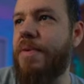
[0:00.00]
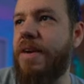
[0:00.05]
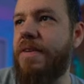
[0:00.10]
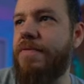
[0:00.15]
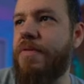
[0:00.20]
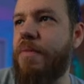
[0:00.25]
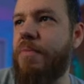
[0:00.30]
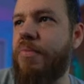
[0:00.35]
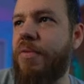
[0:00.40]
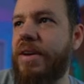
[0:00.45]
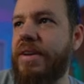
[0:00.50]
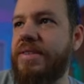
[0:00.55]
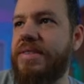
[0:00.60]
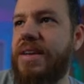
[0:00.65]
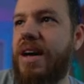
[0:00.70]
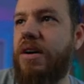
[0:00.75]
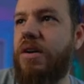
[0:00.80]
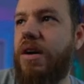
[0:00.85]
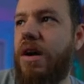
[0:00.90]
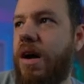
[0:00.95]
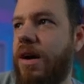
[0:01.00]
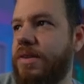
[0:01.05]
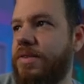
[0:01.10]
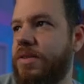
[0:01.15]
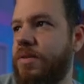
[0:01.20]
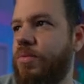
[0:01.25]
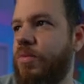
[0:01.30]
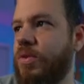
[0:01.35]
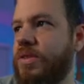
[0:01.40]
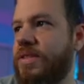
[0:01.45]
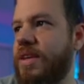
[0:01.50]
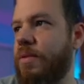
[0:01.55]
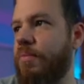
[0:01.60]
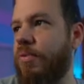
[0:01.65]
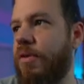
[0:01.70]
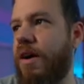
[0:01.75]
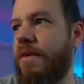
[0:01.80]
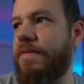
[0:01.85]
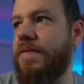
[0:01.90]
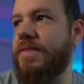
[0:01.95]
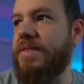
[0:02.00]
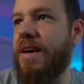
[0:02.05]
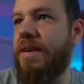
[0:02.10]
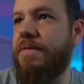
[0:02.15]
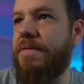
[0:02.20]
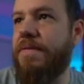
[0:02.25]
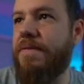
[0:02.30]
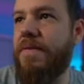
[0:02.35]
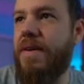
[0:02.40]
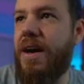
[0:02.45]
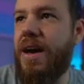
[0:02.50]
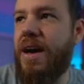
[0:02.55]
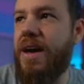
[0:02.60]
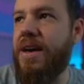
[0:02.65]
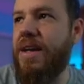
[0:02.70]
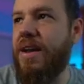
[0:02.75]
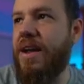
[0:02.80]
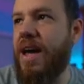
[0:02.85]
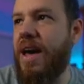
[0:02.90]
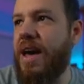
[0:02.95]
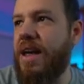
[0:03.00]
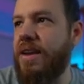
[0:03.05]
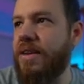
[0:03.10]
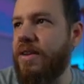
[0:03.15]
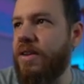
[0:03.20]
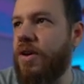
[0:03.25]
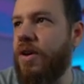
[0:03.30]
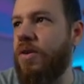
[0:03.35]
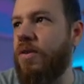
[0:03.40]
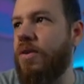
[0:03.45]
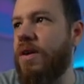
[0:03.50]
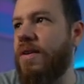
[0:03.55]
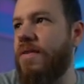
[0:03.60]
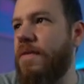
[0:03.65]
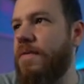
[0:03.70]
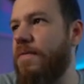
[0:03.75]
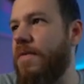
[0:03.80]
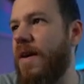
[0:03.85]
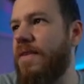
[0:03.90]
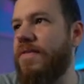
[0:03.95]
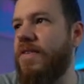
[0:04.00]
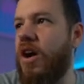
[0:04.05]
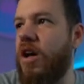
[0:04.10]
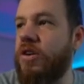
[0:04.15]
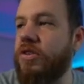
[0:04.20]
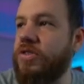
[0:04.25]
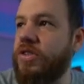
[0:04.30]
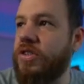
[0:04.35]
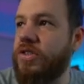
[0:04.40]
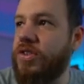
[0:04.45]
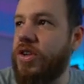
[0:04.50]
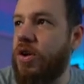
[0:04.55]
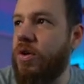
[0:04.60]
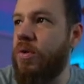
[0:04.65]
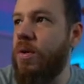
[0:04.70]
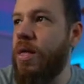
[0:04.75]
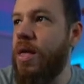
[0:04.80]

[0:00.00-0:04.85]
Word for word: If it breaks out, awesome. We'll take profits at uh, at you know every five dollars or so.